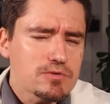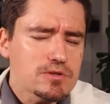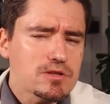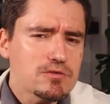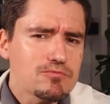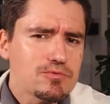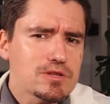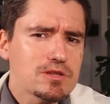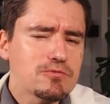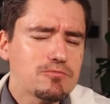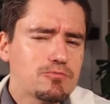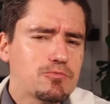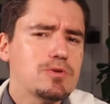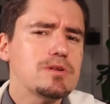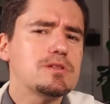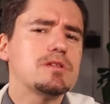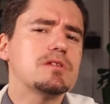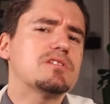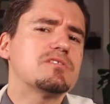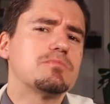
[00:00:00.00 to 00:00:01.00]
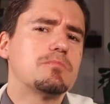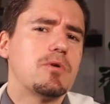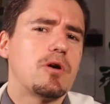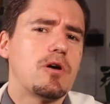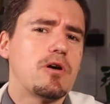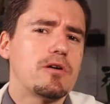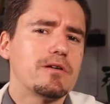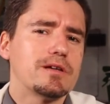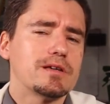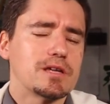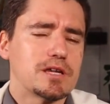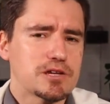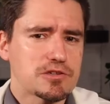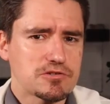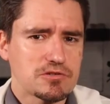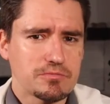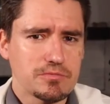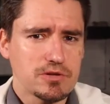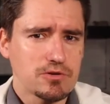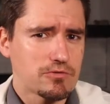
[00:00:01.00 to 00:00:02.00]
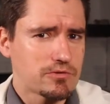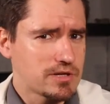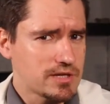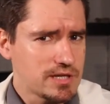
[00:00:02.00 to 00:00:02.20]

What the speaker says: really, really, really small instrument or